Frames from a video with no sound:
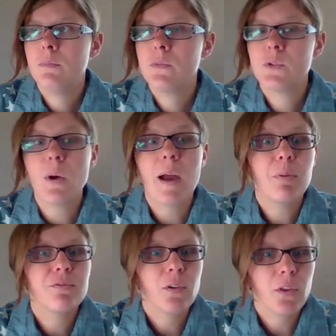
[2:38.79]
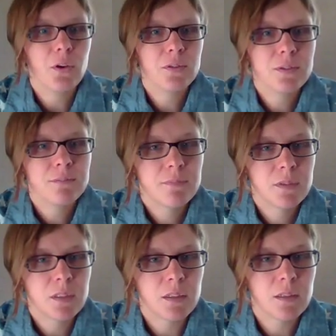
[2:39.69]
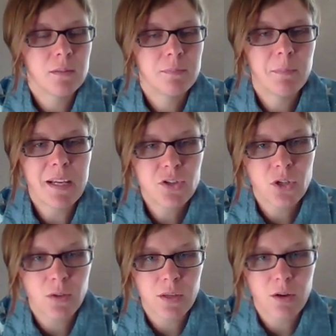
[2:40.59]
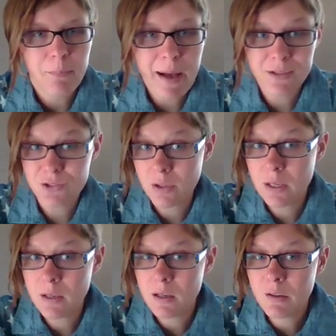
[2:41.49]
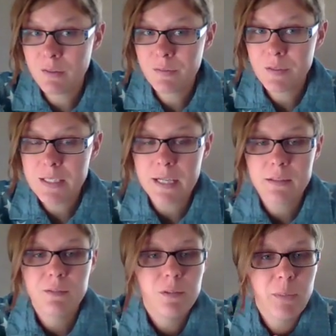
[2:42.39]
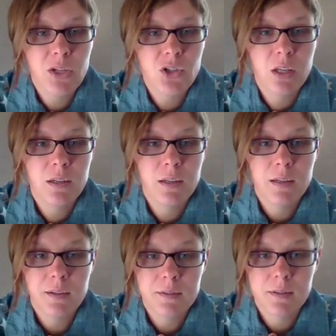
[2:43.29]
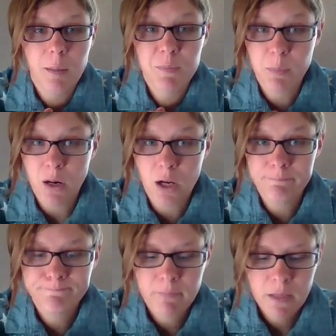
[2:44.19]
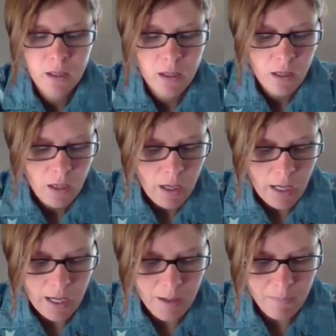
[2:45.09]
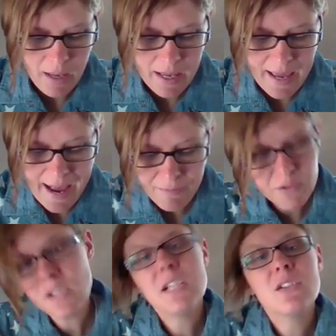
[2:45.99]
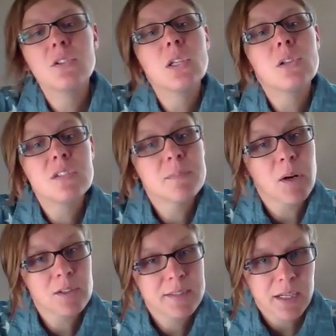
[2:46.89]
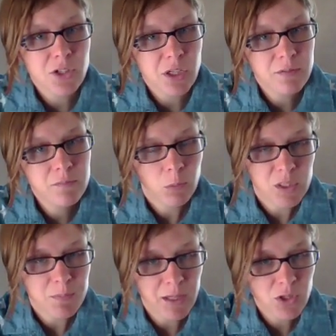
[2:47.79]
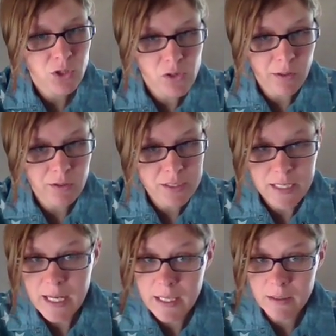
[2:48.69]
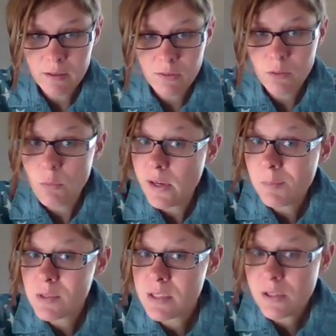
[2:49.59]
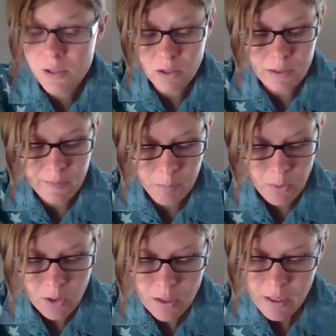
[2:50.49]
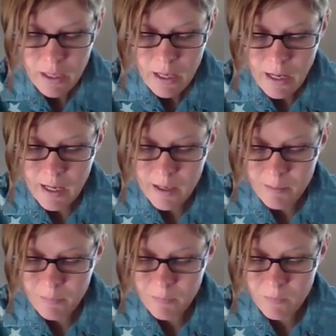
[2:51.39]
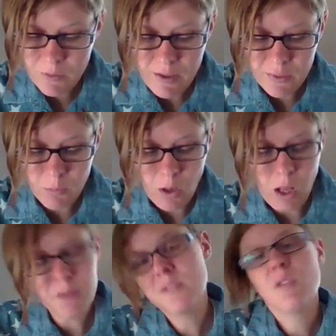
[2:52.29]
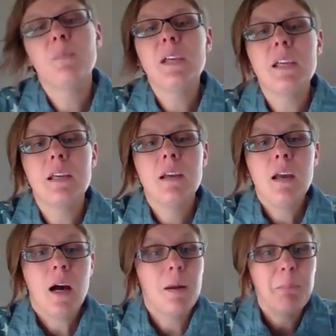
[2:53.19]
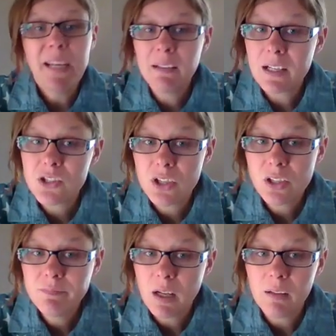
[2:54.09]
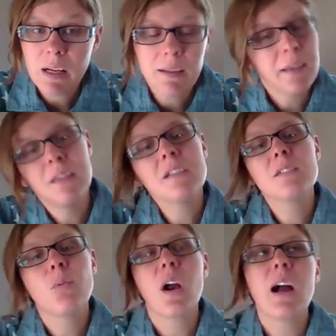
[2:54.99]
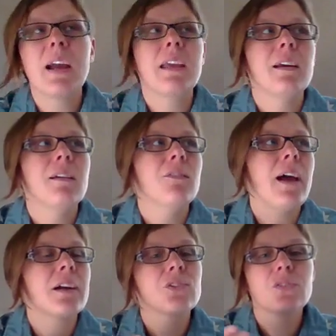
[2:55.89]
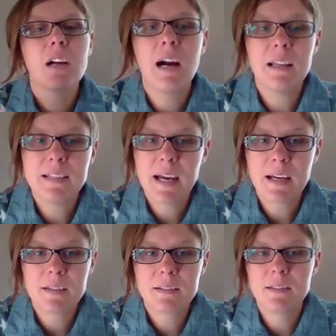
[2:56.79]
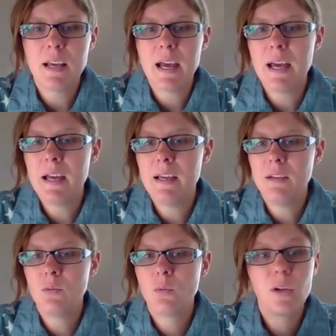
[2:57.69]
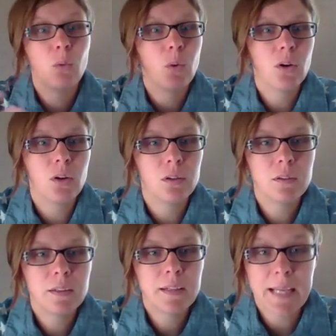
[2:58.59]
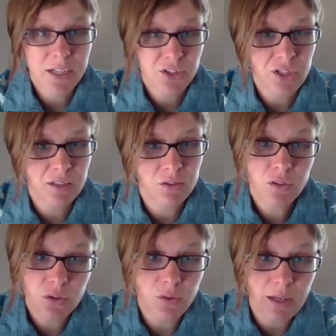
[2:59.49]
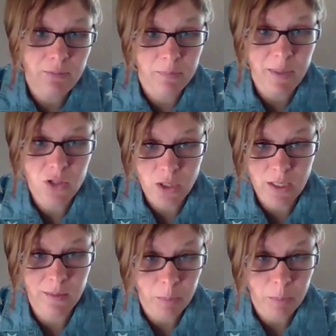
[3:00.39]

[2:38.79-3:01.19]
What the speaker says: So I prefer those to make sure that your mastery of text information is up to par. And after each Learn Smart section, which makes sure you understand the reading material in the book, then there will also be a mini lecture, a lot like this, where I give extra context and real-world connections to the information in the